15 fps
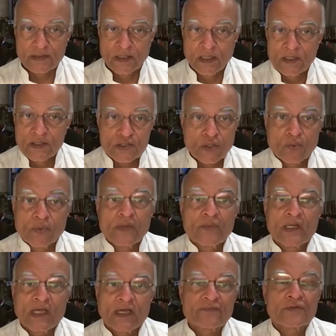So we will
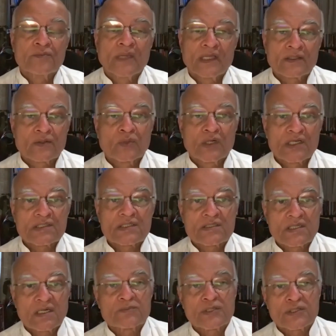have to make the worst
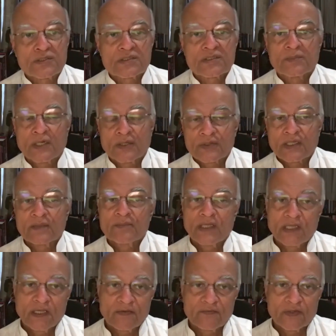assumptions about their
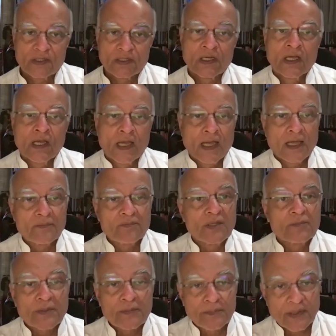behavior and be
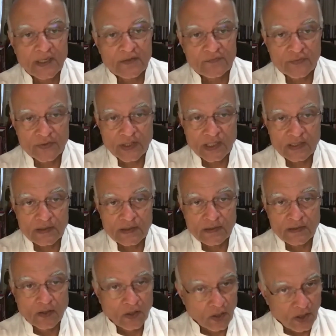prepared for that
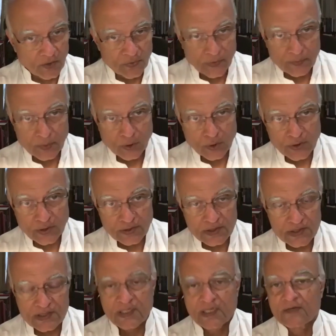on the border
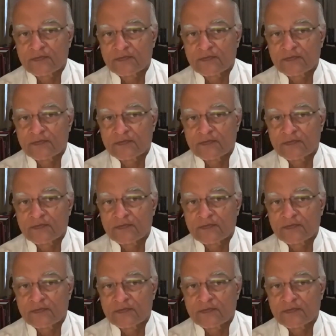itself.